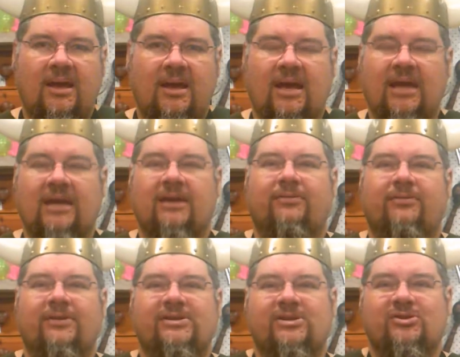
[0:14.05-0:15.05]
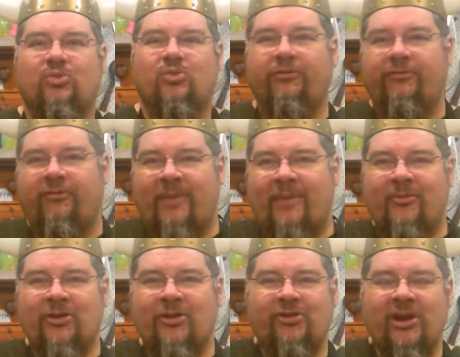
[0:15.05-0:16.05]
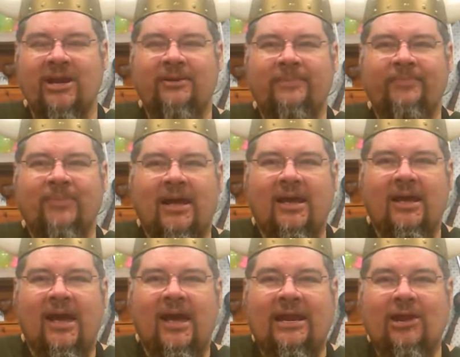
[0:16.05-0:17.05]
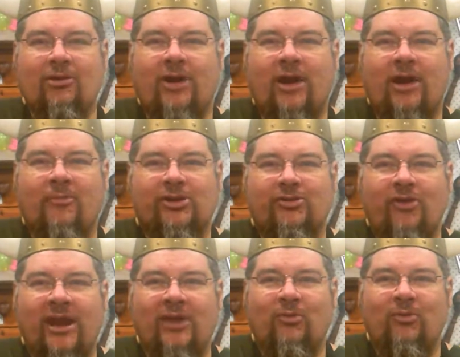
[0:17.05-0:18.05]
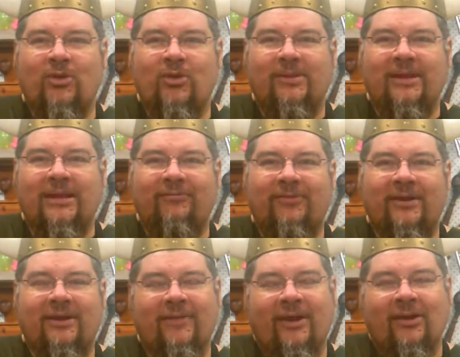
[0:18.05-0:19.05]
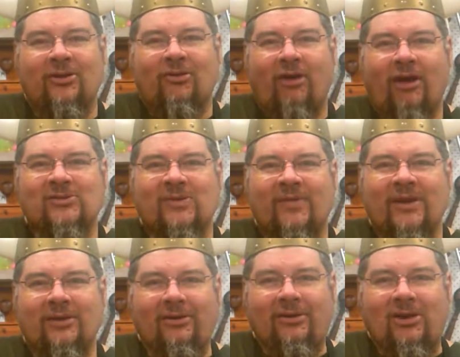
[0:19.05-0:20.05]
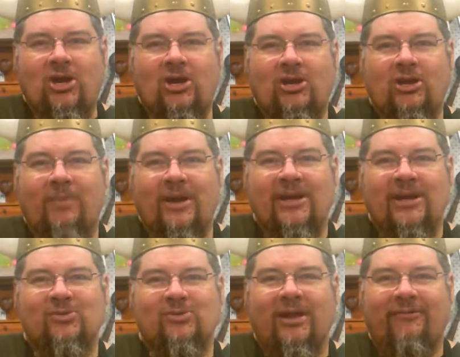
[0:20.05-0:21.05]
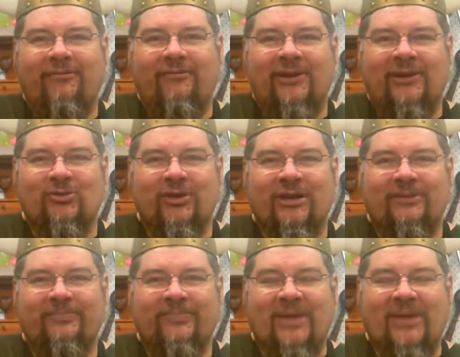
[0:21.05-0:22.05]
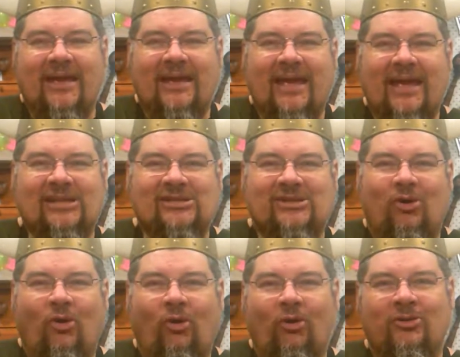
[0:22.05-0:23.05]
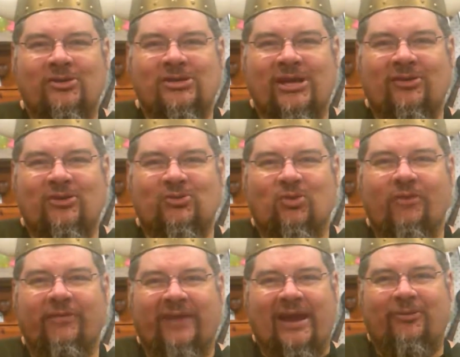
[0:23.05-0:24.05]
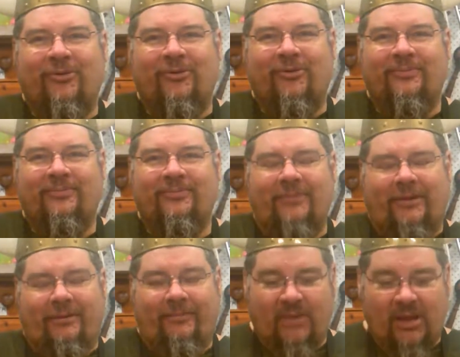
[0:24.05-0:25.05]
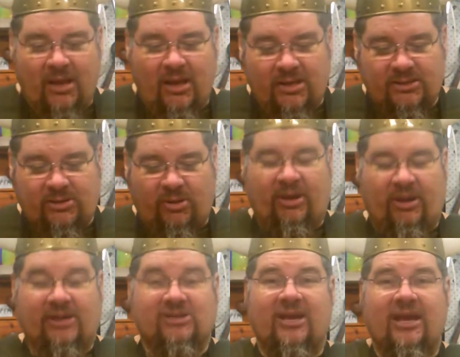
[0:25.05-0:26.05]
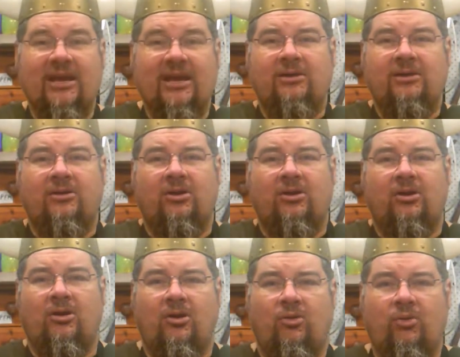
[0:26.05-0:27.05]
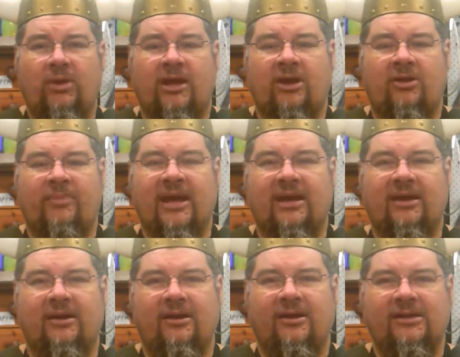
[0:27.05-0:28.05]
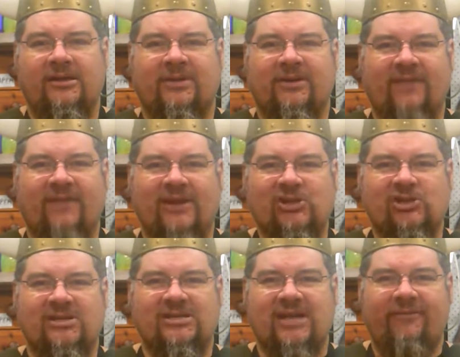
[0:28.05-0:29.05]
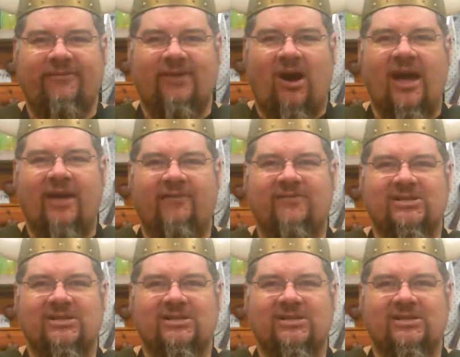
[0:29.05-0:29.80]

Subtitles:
Hey, this is Wolf from Armoury-Terrain, and here at Armoury-Terrain we believe that if you're going to craft something, you may as well have fun doing it, hence the horns and the dwarven apron. So anyway, today we are going to make some convention safe knives.